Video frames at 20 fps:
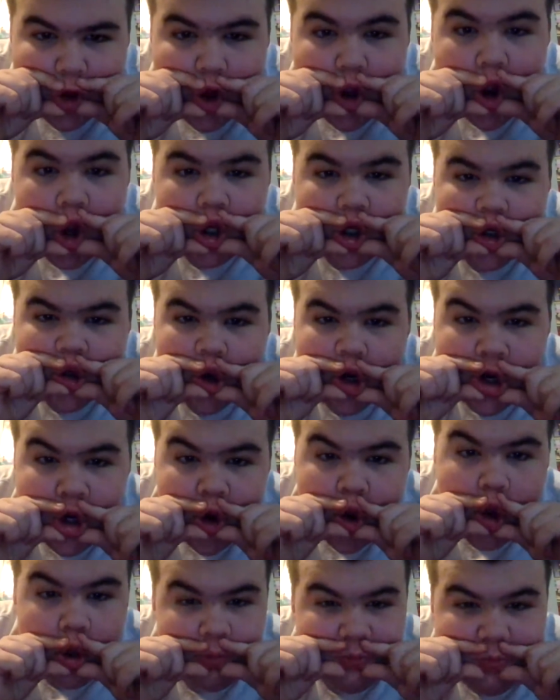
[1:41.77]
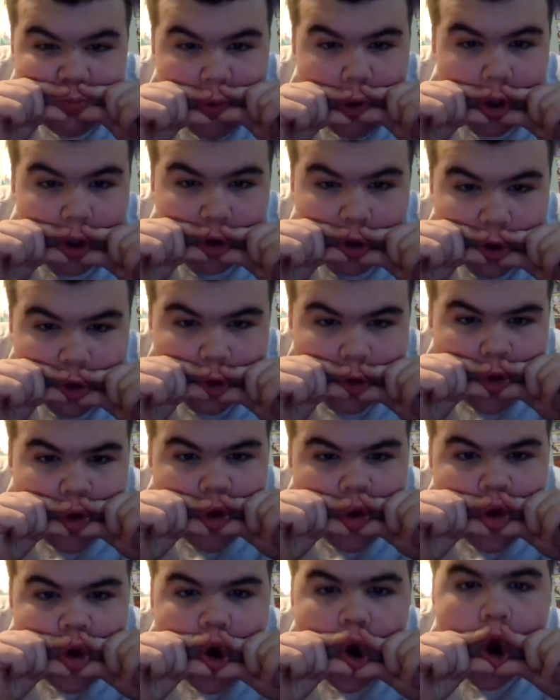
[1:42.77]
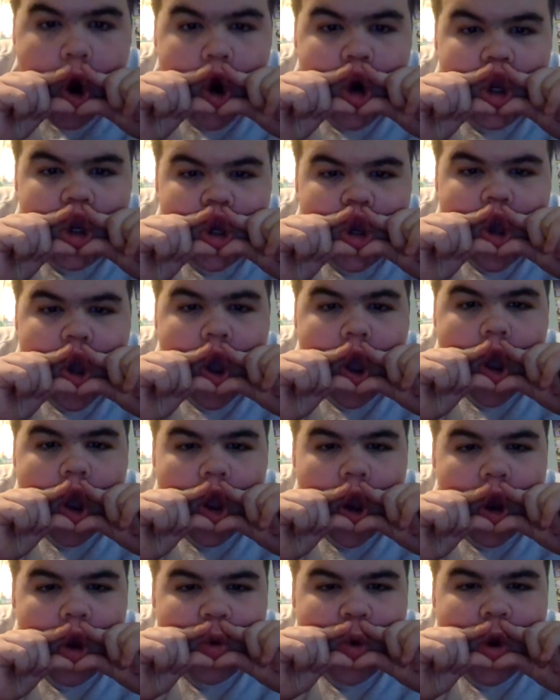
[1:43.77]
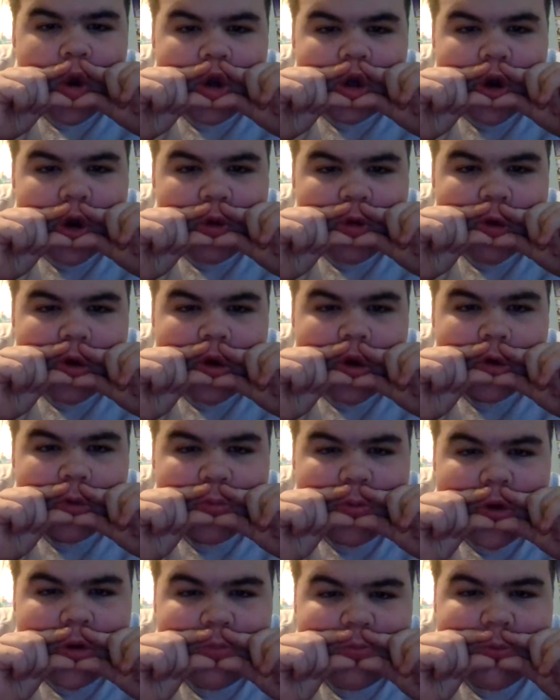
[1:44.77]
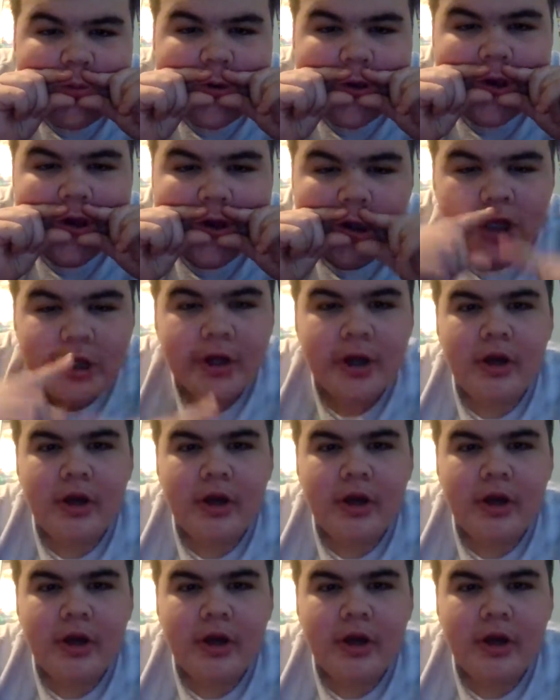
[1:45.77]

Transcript: It's the nut milk. Oh yeah, that one's coming out of your pee-pee."